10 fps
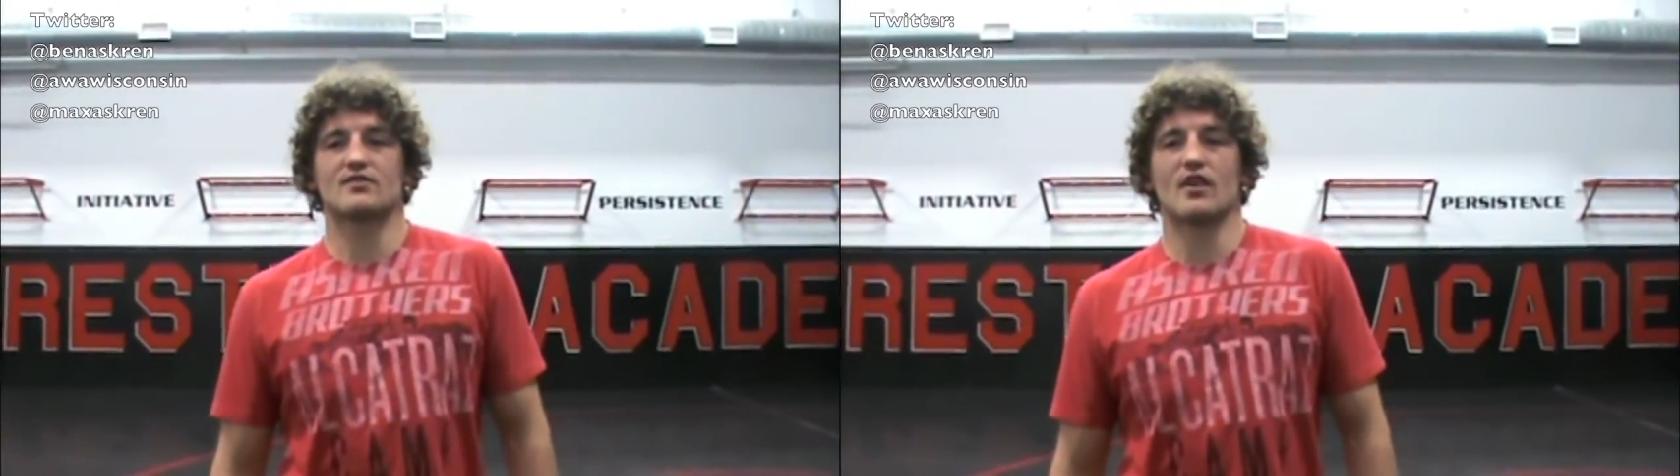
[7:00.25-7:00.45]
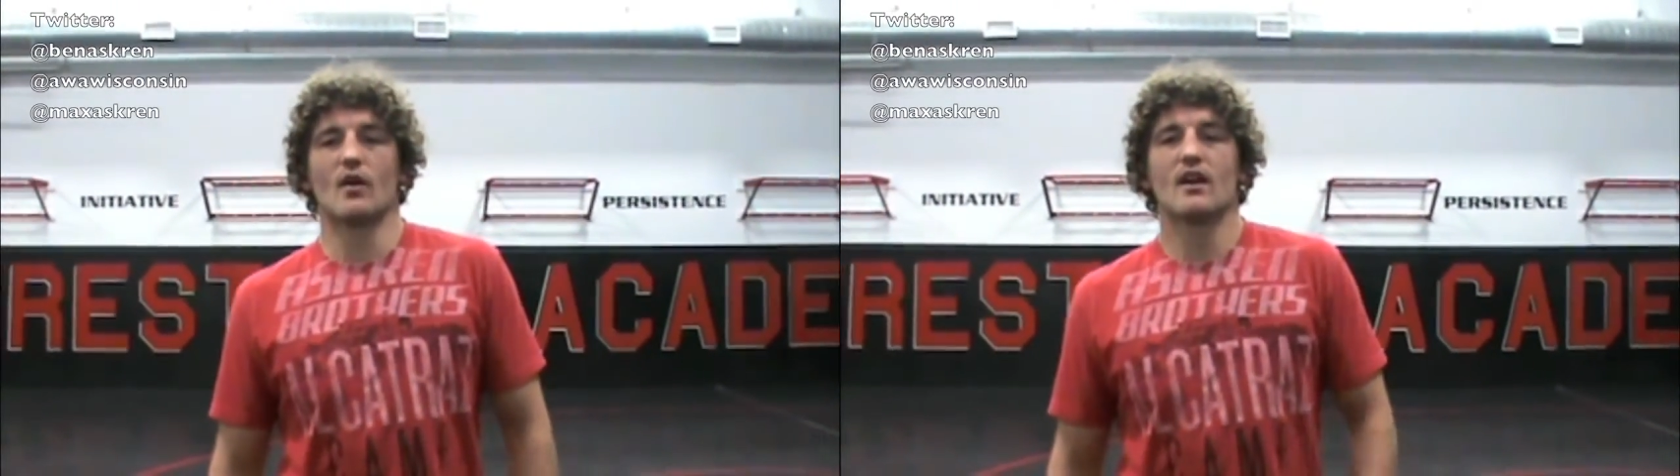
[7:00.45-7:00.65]

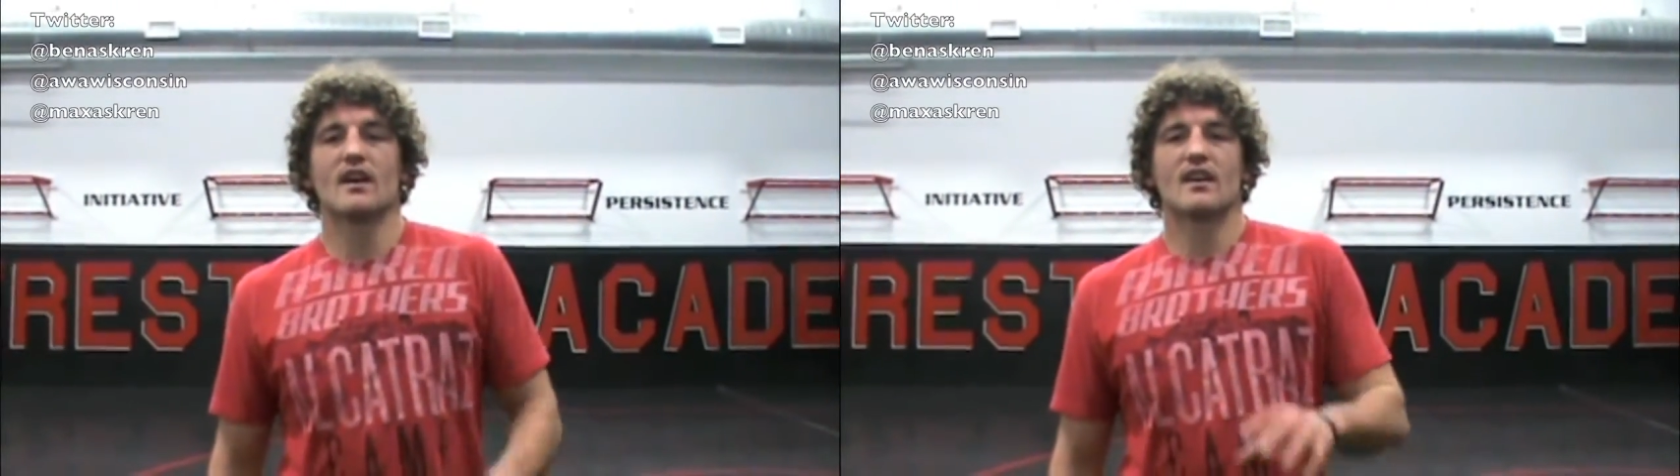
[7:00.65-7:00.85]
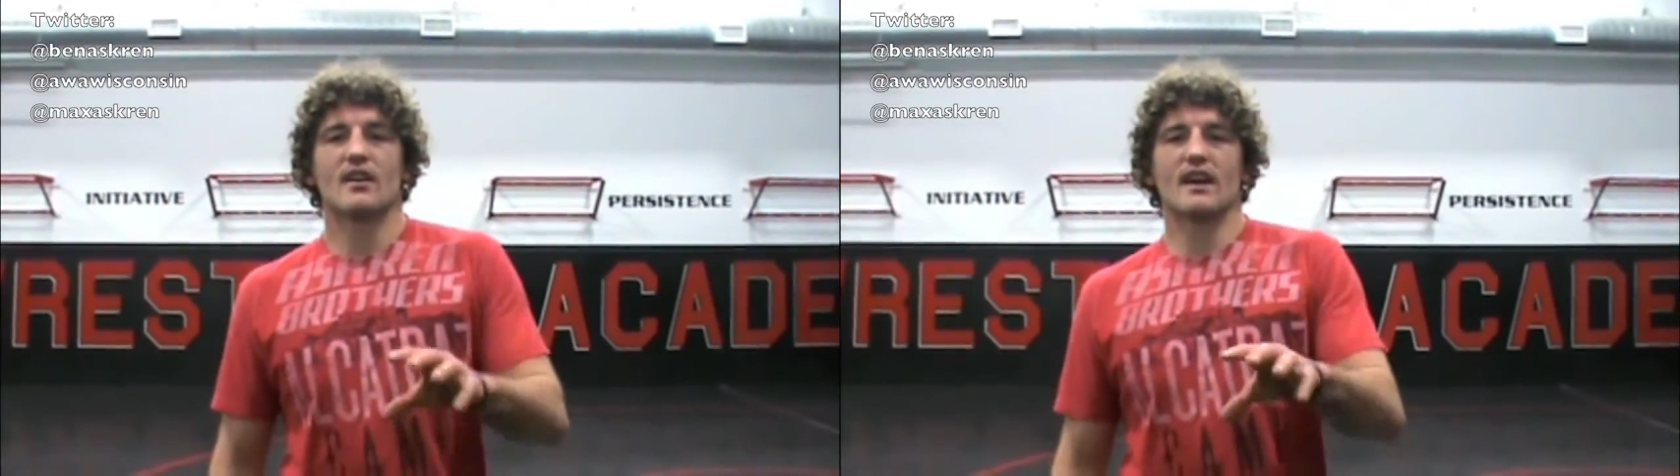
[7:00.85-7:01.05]
So
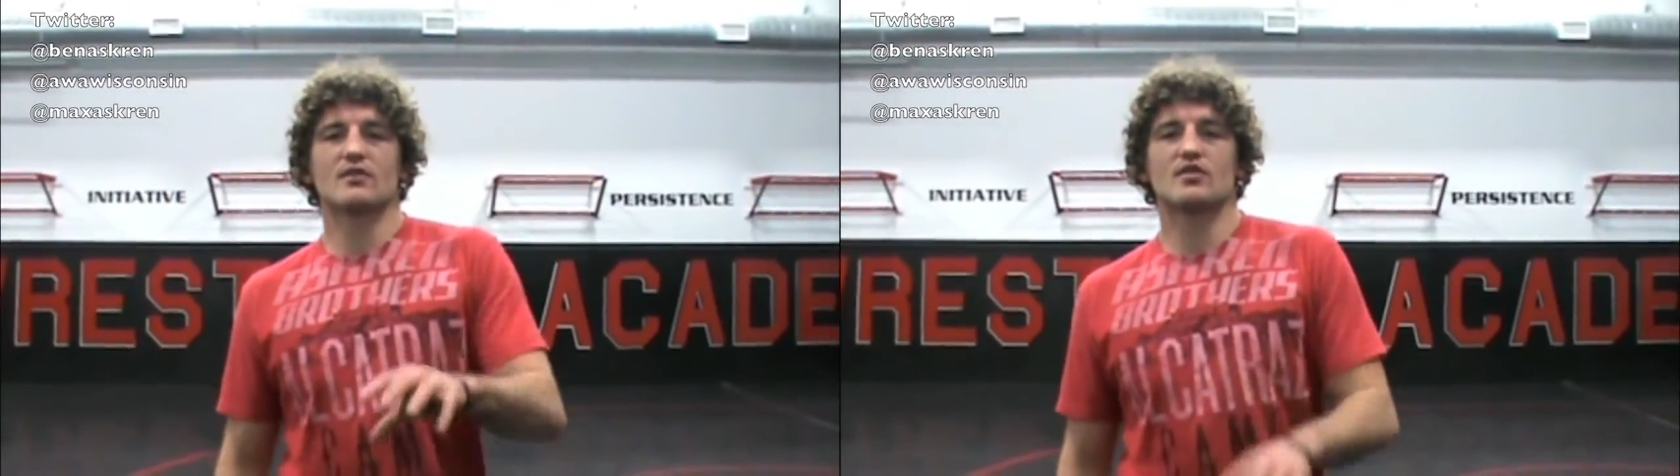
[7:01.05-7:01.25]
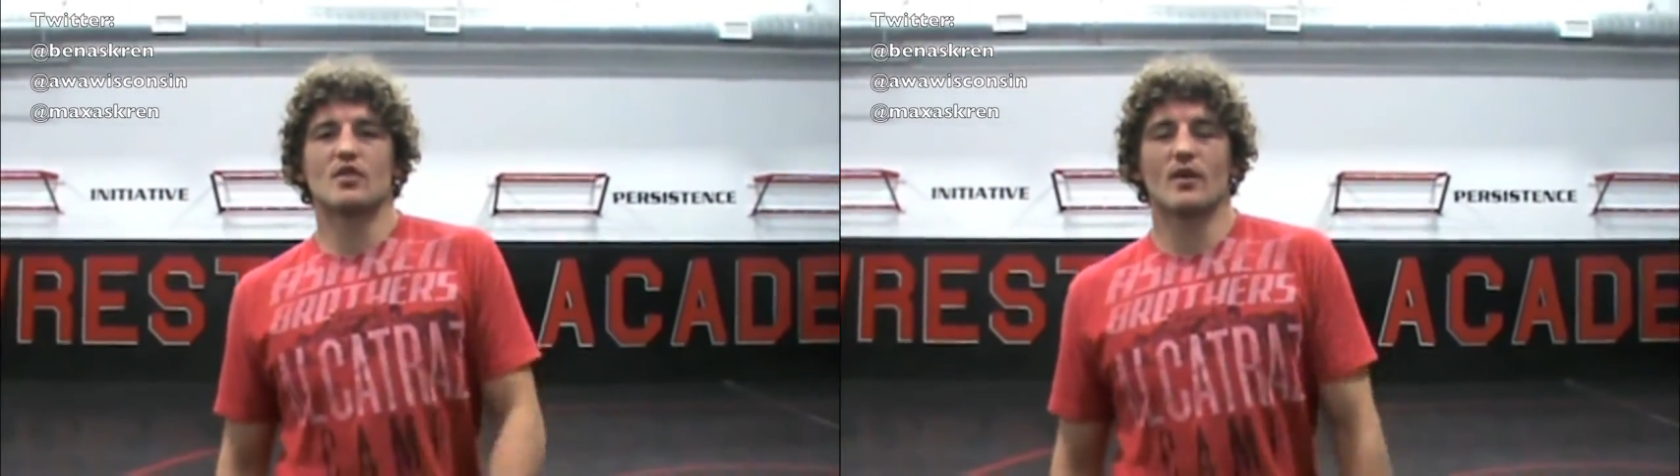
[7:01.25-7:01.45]
as
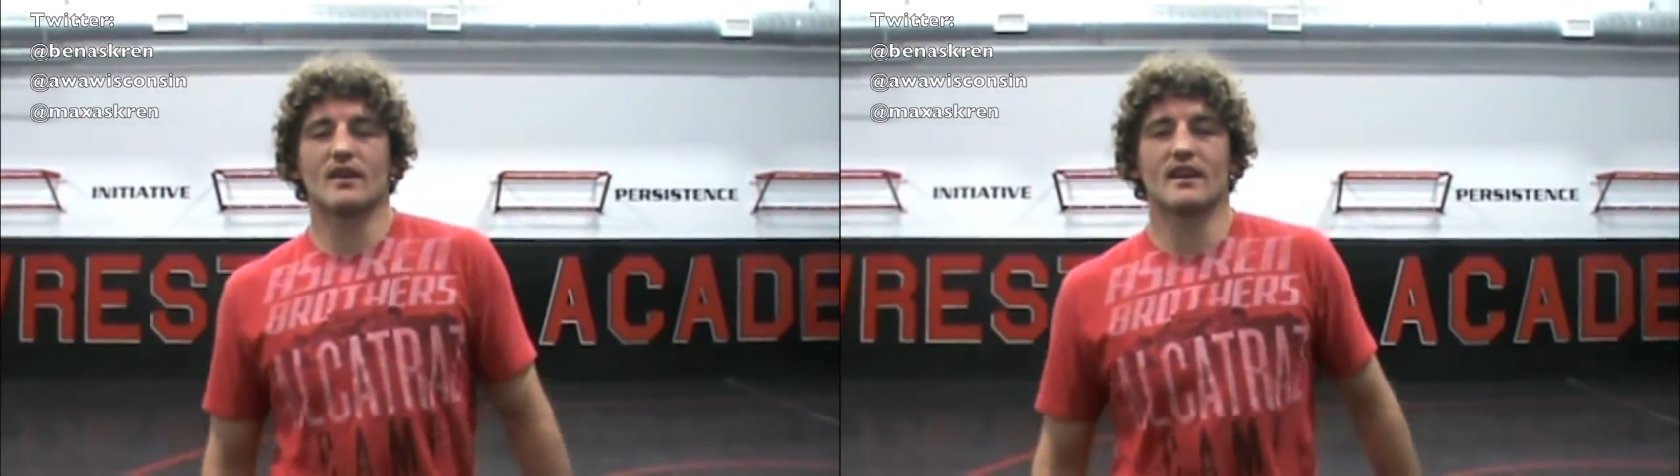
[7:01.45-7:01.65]
we'll show you